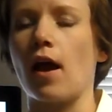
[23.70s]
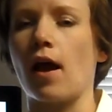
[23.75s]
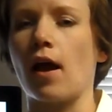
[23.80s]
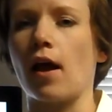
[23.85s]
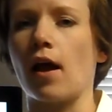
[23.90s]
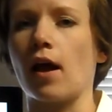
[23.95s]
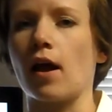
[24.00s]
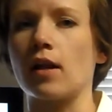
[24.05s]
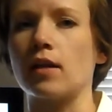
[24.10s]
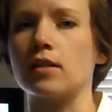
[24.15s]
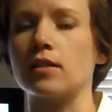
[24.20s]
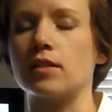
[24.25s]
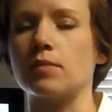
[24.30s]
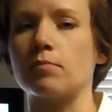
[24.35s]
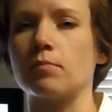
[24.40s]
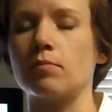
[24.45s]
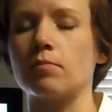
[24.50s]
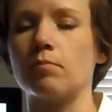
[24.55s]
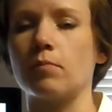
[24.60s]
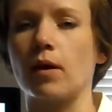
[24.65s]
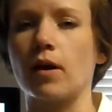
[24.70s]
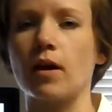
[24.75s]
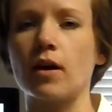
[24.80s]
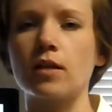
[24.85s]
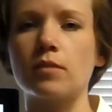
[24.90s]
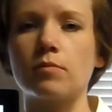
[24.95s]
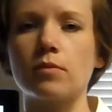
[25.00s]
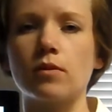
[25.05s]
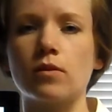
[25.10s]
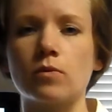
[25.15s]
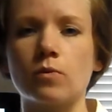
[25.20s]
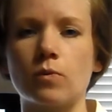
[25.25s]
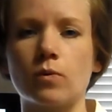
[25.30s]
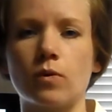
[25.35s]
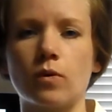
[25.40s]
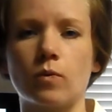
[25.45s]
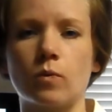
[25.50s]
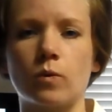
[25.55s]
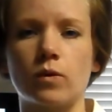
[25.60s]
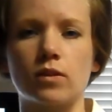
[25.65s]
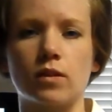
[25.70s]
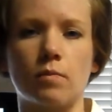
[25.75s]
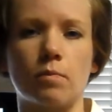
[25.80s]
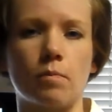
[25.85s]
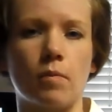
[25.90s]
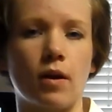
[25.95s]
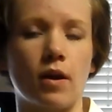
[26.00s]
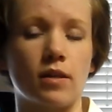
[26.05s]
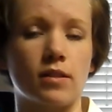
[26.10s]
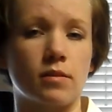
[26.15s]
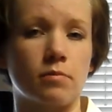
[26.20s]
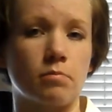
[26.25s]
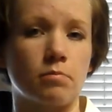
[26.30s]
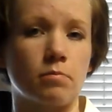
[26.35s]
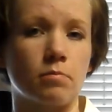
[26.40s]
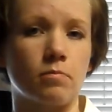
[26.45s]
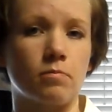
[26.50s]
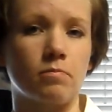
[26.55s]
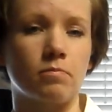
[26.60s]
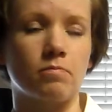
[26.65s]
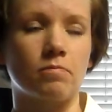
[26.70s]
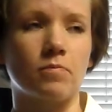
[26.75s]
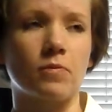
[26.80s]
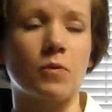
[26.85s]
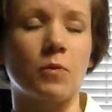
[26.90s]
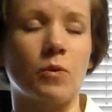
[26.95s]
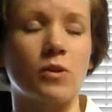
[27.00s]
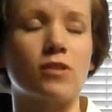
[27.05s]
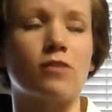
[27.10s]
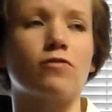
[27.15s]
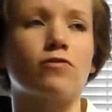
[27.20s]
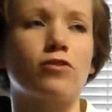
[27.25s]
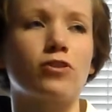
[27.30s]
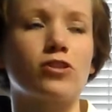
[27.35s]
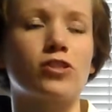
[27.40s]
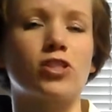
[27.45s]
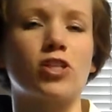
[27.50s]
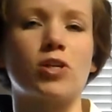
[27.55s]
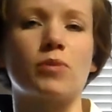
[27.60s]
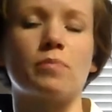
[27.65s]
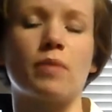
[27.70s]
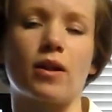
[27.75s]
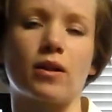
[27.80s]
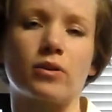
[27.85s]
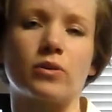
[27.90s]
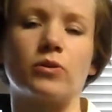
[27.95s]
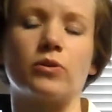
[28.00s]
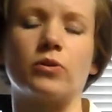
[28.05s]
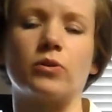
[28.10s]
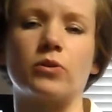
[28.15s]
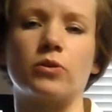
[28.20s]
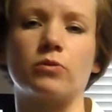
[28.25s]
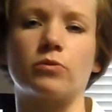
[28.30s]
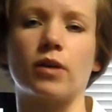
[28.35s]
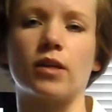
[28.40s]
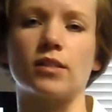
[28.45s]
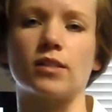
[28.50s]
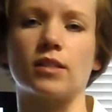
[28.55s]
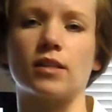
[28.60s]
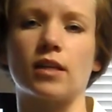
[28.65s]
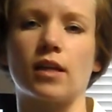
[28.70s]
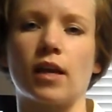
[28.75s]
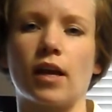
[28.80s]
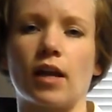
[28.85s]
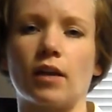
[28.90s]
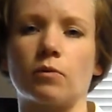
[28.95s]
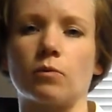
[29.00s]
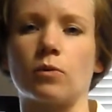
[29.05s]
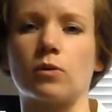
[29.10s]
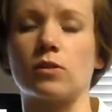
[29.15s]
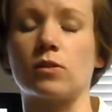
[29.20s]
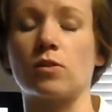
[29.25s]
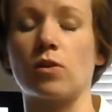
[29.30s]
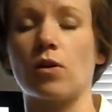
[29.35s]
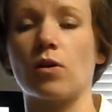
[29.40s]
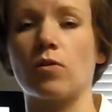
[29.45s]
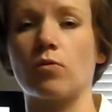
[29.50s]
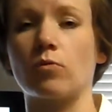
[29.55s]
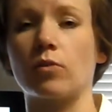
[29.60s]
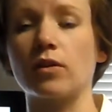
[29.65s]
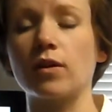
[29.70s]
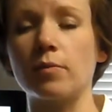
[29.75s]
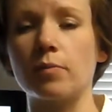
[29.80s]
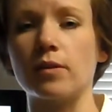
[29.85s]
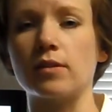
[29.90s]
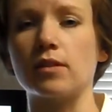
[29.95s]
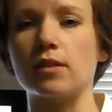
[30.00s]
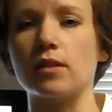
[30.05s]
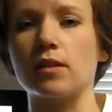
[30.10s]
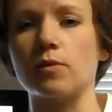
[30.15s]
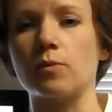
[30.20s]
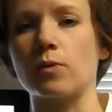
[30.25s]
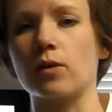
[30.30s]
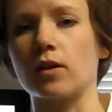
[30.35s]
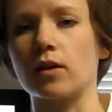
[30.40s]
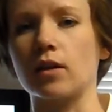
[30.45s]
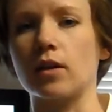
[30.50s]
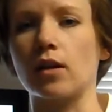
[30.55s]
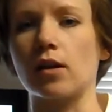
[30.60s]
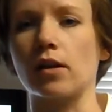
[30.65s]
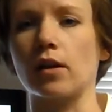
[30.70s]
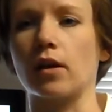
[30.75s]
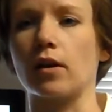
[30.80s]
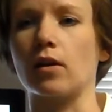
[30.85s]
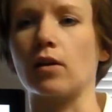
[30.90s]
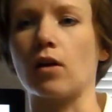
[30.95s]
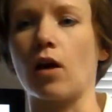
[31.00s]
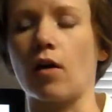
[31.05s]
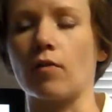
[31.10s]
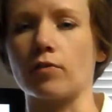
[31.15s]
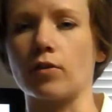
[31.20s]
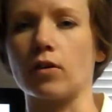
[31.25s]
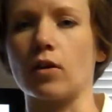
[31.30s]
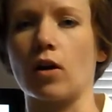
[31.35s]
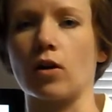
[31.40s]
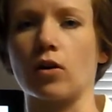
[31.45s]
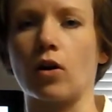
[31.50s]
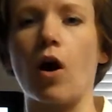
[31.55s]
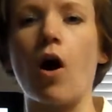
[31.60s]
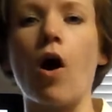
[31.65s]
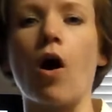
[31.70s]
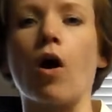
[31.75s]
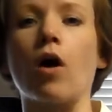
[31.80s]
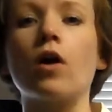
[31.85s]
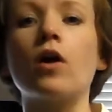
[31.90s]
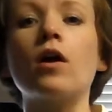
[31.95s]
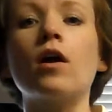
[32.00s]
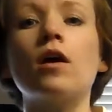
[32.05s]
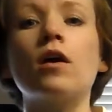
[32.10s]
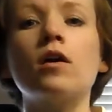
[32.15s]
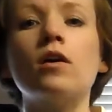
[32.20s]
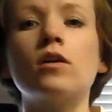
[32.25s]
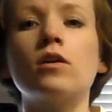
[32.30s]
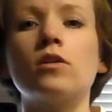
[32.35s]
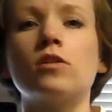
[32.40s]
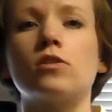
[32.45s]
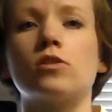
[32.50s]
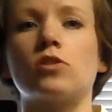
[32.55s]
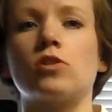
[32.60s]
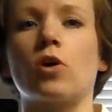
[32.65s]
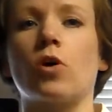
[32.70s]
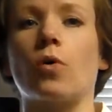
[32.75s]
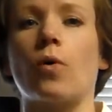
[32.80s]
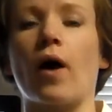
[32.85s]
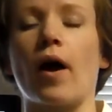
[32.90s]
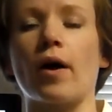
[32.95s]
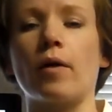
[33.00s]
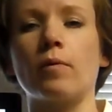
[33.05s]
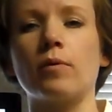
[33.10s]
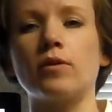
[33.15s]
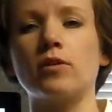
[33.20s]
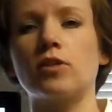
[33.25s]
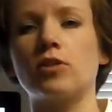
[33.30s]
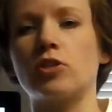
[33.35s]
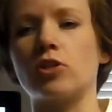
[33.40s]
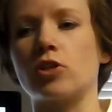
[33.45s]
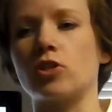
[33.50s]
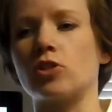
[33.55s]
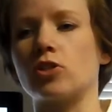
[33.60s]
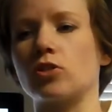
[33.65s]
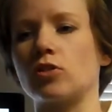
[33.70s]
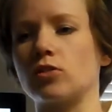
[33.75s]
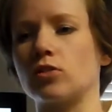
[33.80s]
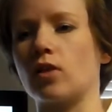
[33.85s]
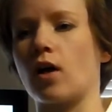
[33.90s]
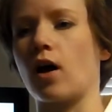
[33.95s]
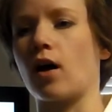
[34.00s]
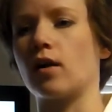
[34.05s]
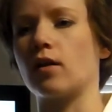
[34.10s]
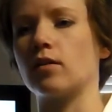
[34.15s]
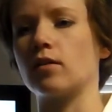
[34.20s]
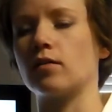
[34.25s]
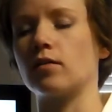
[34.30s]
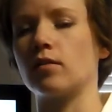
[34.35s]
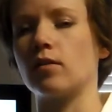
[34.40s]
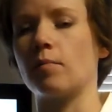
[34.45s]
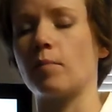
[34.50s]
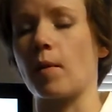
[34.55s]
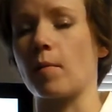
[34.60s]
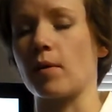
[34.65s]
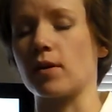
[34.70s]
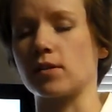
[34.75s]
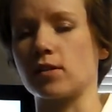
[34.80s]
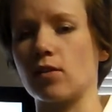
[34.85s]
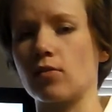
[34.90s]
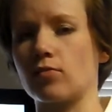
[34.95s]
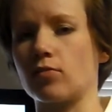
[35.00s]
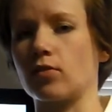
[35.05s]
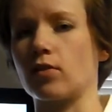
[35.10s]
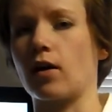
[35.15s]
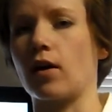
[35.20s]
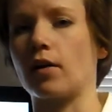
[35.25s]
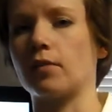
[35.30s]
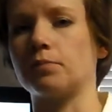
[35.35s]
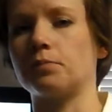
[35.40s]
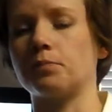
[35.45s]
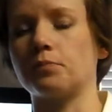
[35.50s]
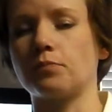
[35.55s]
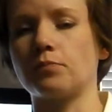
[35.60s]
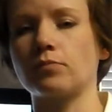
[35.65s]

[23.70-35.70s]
And my husband was a first-year medical resident and was really busy working and often on call. So I went to church a lot, by myself a lot.